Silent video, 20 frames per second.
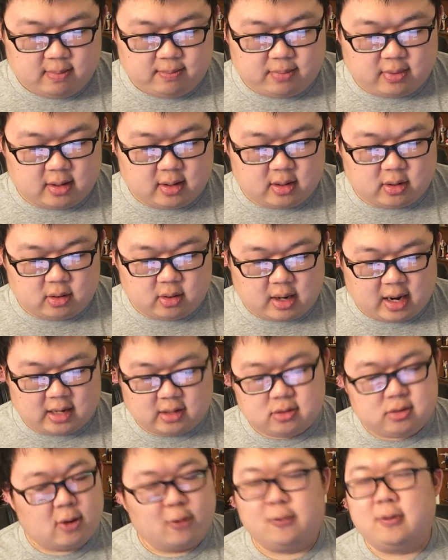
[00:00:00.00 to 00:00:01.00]
But I
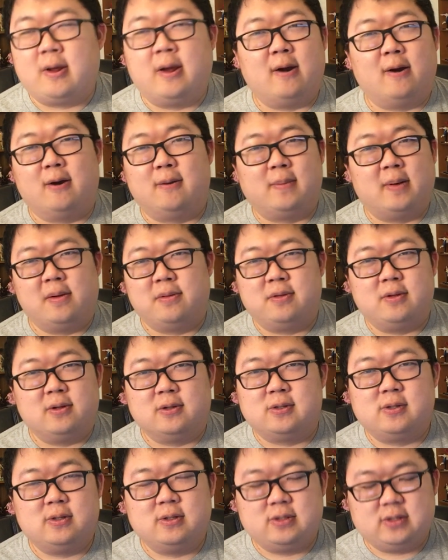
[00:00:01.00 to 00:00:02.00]
don't care about
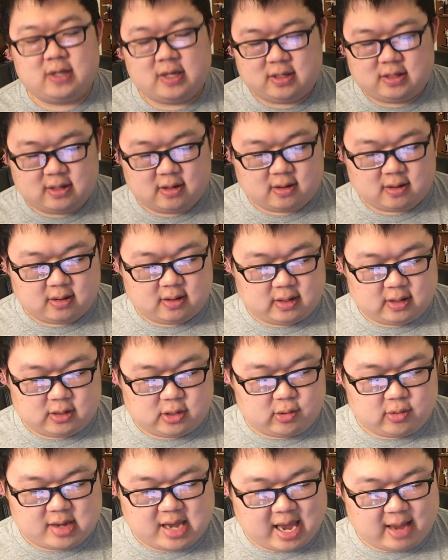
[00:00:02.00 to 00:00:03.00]
this C tier.
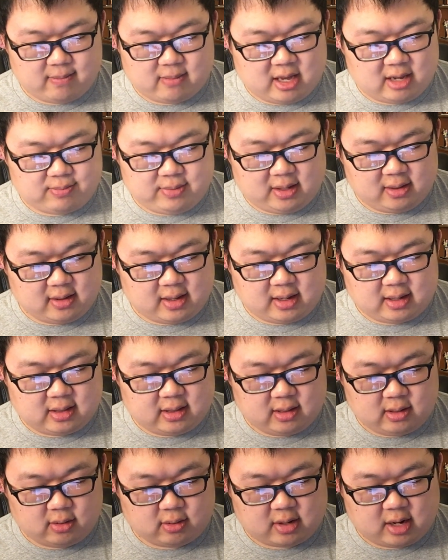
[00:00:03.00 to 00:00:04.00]
You can't make me like
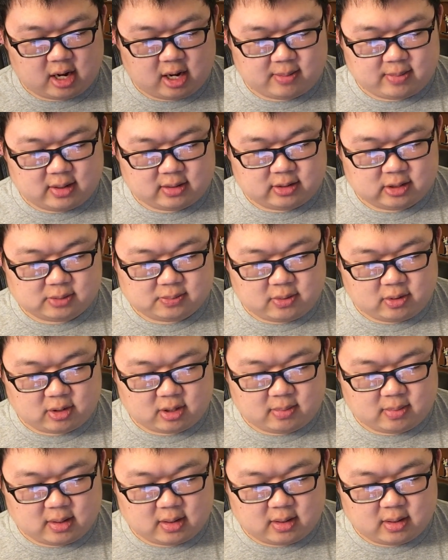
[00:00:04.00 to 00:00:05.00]
or care about this
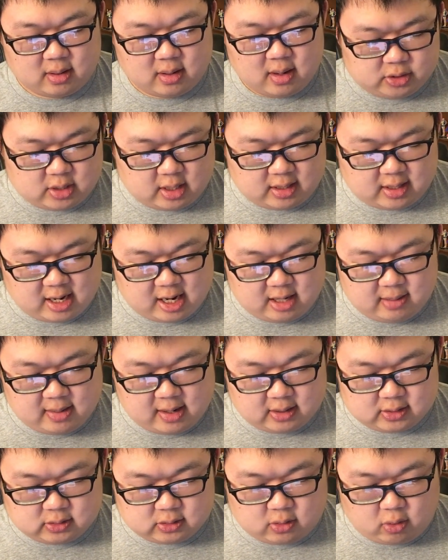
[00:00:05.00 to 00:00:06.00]
Pokemon.
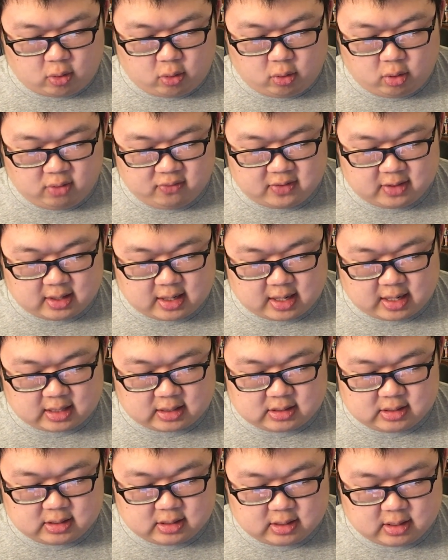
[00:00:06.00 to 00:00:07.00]
Gigantamax
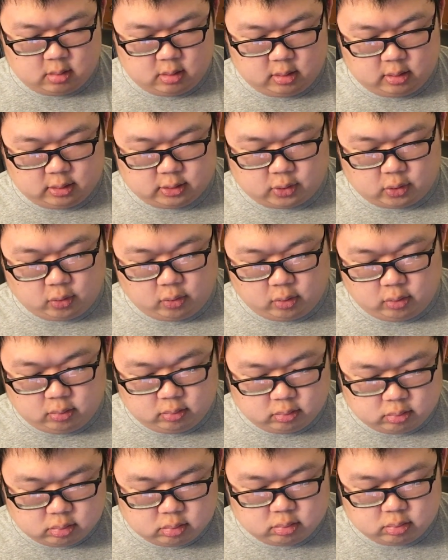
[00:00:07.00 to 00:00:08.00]
Corviknight. It looks cool.
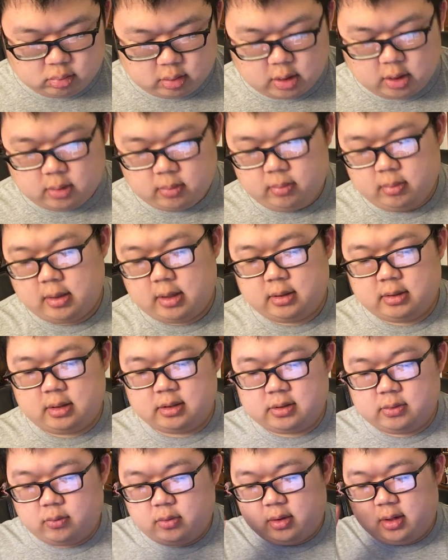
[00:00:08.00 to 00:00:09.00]
You know, it
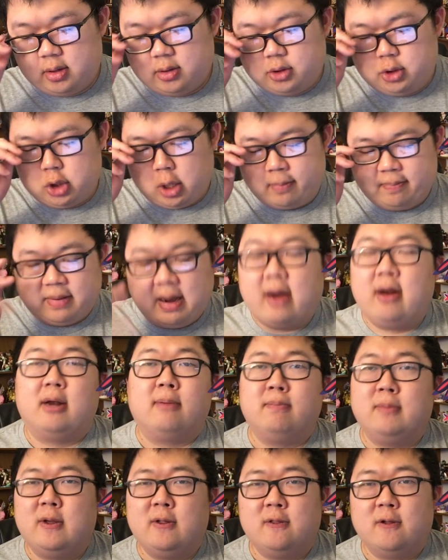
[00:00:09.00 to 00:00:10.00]
doesn't really jump out
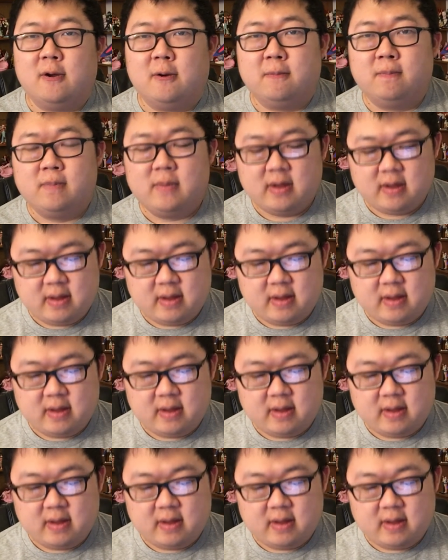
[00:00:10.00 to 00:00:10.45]
at me though.